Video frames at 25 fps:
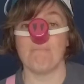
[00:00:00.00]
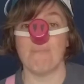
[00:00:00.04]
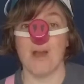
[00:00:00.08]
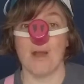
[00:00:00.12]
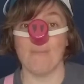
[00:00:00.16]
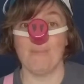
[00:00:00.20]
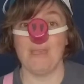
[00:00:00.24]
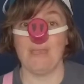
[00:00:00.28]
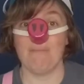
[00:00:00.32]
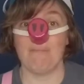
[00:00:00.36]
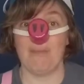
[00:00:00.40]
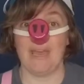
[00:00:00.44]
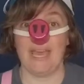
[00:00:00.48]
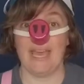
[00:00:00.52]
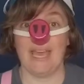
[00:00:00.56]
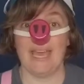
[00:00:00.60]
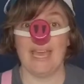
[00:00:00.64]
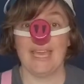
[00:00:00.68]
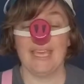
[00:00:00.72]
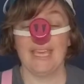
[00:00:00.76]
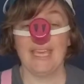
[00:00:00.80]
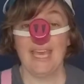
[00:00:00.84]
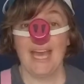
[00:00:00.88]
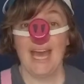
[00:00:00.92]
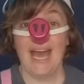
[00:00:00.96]
Mummy
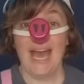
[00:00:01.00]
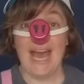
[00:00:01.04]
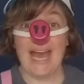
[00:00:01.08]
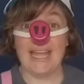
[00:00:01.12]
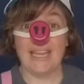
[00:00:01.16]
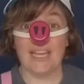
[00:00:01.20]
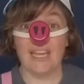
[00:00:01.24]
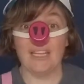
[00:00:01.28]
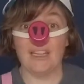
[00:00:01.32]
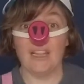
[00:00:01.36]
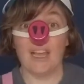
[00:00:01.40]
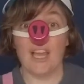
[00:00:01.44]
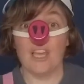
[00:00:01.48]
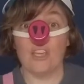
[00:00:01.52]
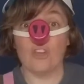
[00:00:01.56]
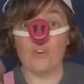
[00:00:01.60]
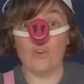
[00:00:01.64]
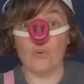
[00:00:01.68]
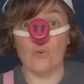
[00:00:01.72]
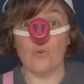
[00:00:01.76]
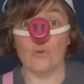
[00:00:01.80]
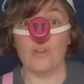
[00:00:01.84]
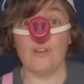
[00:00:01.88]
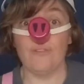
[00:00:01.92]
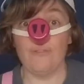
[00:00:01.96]
Pig, and I'd like
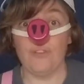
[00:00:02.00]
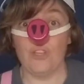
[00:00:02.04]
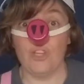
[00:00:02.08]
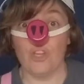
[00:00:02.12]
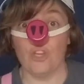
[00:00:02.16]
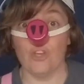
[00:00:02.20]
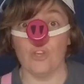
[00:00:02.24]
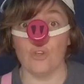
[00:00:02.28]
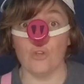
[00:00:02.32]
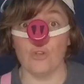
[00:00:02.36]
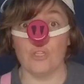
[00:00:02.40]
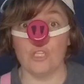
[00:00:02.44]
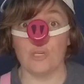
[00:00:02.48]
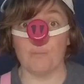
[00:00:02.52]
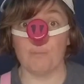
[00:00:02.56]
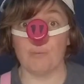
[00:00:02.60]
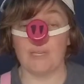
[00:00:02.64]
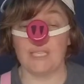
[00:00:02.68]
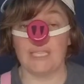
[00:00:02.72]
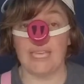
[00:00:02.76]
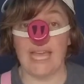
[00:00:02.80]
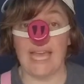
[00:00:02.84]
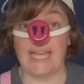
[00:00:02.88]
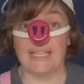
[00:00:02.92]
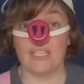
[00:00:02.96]
all of you to
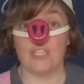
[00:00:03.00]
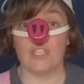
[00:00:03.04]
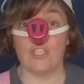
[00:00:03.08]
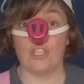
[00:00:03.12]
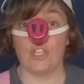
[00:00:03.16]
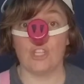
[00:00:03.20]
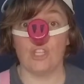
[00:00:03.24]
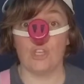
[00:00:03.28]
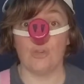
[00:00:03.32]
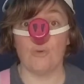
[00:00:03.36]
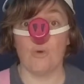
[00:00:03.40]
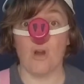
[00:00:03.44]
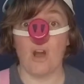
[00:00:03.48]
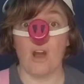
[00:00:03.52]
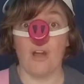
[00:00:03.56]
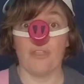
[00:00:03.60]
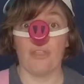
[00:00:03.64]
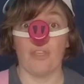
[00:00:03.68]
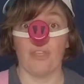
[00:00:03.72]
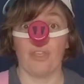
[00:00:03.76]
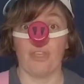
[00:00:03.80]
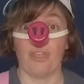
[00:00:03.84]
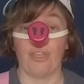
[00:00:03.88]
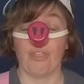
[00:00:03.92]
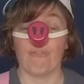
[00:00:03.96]
pretend that you are
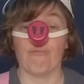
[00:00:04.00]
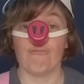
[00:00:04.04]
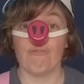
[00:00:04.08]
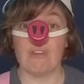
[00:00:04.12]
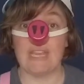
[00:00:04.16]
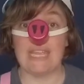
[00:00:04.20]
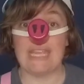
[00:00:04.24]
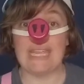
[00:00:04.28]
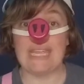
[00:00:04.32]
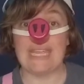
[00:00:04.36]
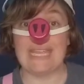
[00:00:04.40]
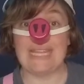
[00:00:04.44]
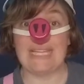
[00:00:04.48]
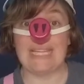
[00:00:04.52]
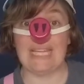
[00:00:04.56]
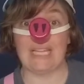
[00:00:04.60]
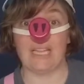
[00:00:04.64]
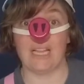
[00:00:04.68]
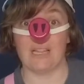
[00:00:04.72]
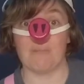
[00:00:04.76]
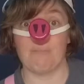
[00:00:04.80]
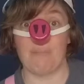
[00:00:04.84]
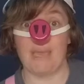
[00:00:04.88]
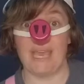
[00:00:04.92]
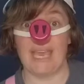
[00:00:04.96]
the Three
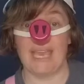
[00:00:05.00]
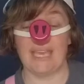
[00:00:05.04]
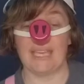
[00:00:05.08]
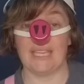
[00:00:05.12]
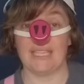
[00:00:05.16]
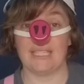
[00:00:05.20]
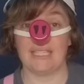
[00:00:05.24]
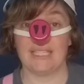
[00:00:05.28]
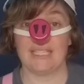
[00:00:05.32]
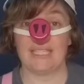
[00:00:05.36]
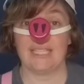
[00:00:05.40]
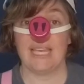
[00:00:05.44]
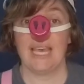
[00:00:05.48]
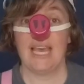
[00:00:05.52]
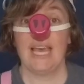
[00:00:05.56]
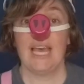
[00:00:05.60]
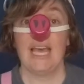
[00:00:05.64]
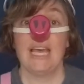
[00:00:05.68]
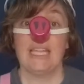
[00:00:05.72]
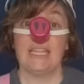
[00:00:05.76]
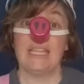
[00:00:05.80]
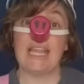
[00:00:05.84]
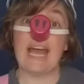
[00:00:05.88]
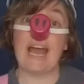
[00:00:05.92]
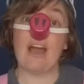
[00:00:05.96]
Little Pigs.
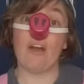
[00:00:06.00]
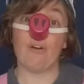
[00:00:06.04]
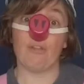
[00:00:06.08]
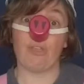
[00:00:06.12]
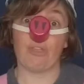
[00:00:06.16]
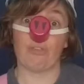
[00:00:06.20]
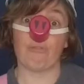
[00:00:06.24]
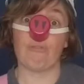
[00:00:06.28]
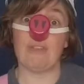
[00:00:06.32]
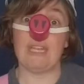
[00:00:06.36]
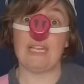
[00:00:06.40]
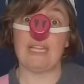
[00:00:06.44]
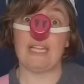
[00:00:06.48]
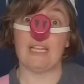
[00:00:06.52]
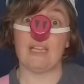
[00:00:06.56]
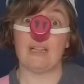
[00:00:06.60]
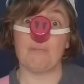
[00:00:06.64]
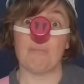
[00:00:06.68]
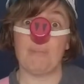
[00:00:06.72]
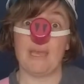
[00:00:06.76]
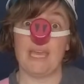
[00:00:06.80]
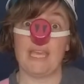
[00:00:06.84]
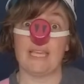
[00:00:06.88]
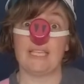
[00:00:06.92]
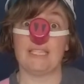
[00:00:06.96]
Now, Three Little
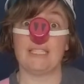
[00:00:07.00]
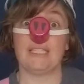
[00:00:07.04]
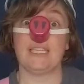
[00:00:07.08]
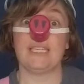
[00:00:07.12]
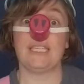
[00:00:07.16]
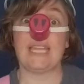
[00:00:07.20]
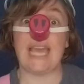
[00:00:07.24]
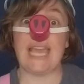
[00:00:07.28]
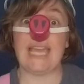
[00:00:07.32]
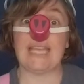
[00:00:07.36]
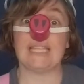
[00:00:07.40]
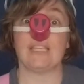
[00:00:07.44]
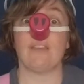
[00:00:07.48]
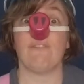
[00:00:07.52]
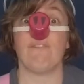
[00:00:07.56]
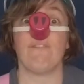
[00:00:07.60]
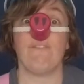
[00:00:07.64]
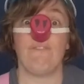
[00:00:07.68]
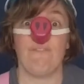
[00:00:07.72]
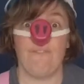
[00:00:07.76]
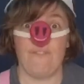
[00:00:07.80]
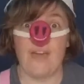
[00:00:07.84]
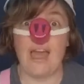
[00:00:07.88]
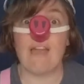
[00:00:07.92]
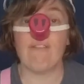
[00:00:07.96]
Pigs, today is a
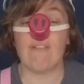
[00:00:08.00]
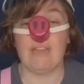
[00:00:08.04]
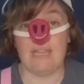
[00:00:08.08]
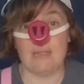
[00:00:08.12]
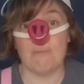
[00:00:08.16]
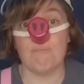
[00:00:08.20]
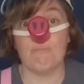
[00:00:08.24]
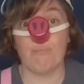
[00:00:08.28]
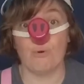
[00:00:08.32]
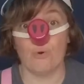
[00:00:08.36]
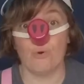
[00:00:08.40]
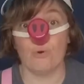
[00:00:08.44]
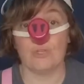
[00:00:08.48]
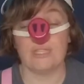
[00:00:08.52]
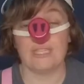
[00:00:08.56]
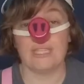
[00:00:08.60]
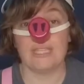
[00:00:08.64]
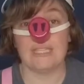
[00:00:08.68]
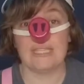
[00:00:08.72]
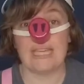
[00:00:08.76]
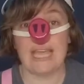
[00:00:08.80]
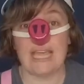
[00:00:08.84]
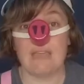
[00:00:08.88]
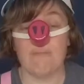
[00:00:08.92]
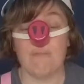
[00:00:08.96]
very
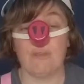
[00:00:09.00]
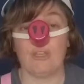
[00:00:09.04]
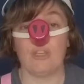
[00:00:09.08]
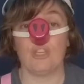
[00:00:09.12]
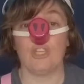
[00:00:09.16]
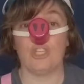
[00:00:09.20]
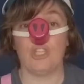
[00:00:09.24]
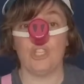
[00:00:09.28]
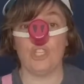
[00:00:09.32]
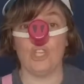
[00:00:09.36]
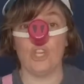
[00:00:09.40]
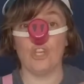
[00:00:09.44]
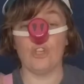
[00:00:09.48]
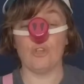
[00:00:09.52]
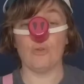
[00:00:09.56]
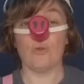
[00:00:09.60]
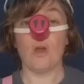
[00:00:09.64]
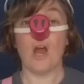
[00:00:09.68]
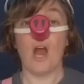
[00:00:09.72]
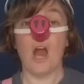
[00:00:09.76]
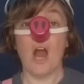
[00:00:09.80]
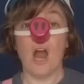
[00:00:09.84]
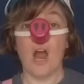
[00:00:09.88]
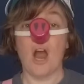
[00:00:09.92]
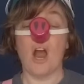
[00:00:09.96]
important day because you
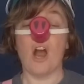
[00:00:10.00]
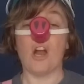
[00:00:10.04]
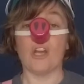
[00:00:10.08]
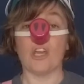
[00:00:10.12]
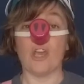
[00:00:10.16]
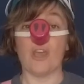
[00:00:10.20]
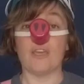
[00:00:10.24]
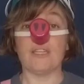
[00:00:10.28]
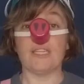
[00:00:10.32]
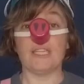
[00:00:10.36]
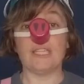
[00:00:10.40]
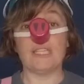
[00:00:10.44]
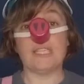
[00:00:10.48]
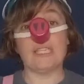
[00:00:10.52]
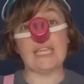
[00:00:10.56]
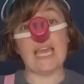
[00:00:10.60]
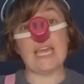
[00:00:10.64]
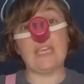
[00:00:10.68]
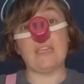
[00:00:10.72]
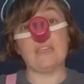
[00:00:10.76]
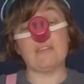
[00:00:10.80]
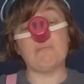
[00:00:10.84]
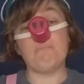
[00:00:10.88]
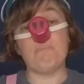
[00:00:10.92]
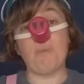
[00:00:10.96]
are going to
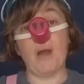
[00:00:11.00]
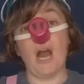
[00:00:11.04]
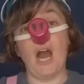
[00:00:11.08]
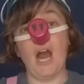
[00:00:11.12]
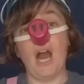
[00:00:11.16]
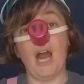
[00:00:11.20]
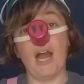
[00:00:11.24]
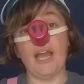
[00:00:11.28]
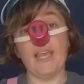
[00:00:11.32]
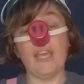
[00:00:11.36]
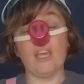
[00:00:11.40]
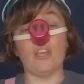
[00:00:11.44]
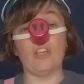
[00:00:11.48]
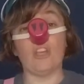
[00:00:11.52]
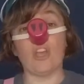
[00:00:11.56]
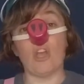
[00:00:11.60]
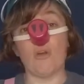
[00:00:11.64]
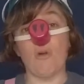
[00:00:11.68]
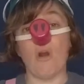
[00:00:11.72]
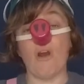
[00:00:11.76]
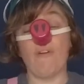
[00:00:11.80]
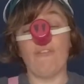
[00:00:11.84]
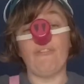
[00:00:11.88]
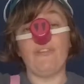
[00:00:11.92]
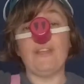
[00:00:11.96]
say goodbye and
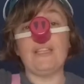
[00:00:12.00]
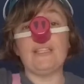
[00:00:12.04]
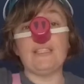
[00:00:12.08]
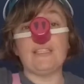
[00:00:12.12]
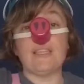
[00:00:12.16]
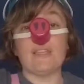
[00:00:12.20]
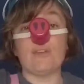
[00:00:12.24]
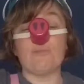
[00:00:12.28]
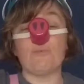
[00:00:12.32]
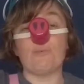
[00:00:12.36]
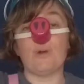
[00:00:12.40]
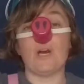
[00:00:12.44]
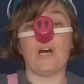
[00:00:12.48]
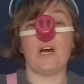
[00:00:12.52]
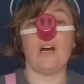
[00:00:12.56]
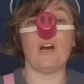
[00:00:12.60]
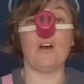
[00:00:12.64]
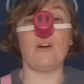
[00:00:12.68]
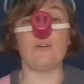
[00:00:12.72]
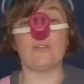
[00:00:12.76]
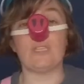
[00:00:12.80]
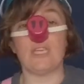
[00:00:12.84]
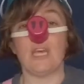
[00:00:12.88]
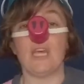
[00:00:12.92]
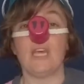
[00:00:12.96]
go off into the
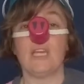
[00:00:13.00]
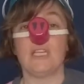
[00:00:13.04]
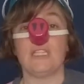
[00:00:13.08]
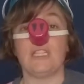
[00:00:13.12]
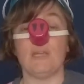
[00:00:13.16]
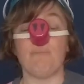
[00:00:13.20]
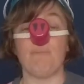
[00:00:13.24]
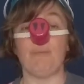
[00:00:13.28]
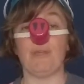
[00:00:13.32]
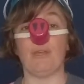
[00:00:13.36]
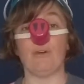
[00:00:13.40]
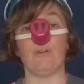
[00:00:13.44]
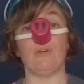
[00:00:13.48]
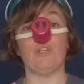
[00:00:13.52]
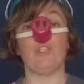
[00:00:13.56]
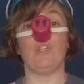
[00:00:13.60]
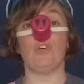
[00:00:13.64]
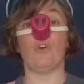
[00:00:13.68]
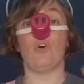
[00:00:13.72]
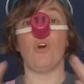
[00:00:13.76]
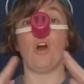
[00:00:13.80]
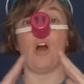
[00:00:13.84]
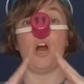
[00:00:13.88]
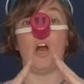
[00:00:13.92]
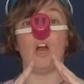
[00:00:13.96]
world to build
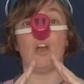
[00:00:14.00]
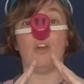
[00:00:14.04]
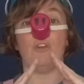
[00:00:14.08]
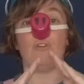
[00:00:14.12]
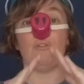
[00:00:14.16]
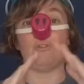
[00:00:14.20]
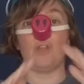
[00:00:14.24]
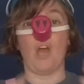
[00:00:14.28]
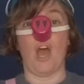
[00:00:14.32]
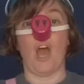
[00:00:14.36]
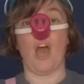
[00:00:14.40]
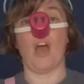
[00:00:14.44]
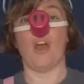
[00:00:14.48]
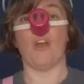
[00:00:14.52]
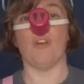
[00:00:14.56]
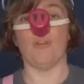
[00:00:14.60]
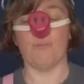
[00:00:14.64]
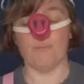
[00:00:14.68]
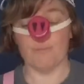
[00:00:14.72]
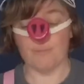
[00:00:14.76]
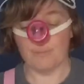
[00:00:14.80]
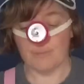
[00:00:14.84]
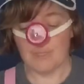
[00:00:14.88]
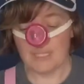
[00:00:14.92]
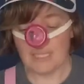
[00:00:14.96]
your own
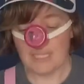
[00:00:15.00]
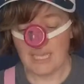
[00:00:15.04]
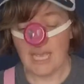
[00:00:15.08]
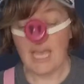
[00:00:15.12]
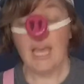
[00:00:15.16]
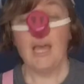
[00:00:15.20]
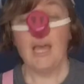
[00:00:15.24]
homes.